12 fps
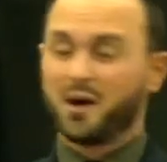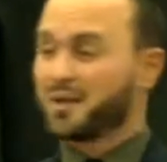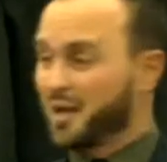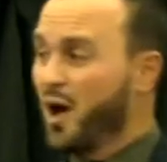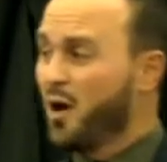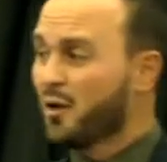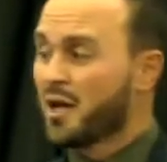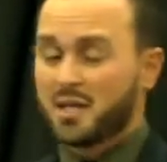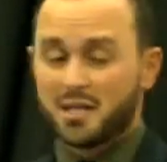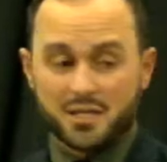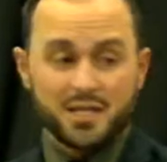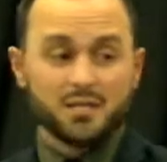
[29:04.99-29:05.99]
want to go,
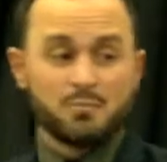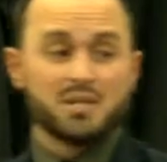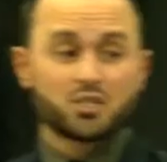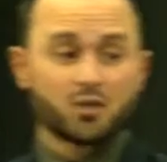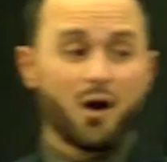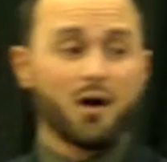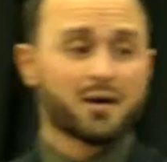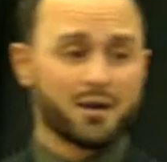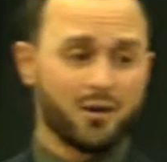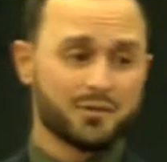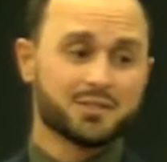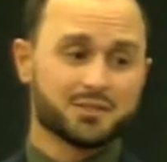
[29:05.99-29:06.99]
you need to be strong in
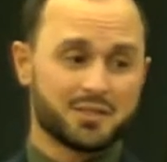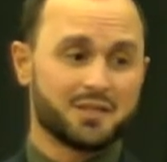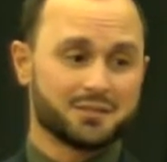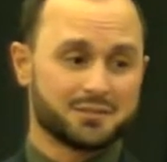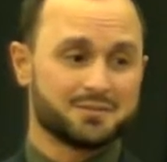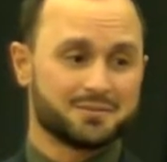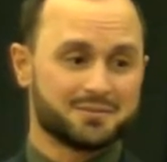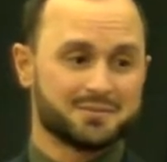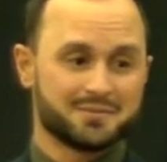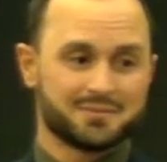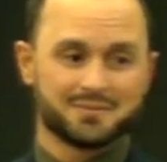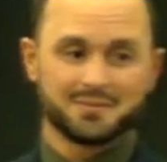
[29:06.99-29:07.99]
all these things,
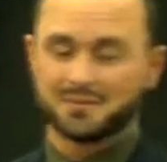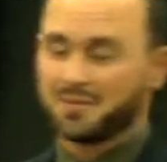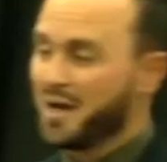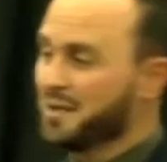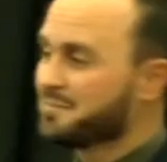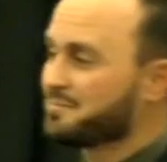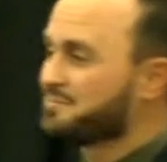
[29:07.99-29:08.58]
right?